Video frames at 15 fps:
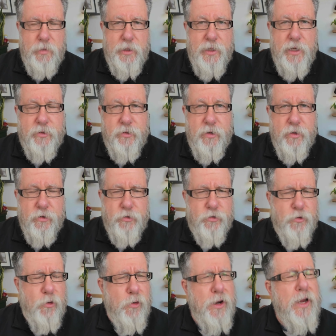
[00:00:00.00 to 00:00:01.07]
but that's another
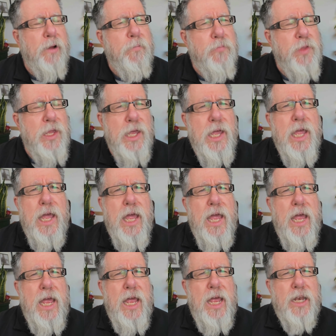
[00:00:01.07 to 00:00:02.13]
story.
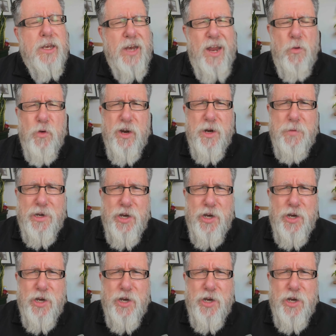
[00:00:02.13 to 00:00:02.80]
Today we're going to